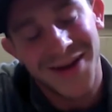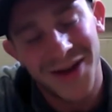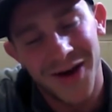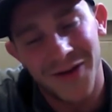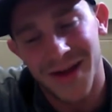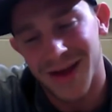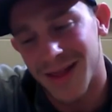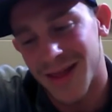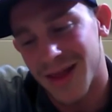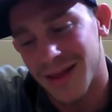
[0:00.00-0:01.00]
You know,
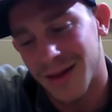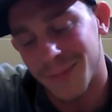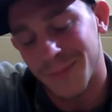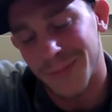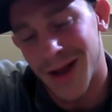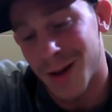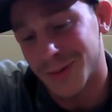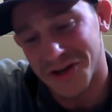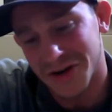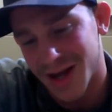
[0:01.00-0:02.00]

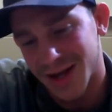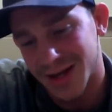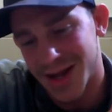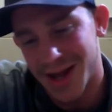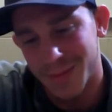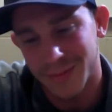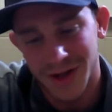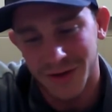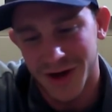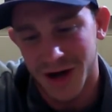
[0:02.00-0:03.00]
I'm serious. I can name,
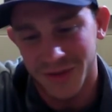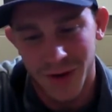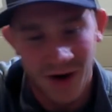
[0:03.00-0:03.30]
you know, Dr.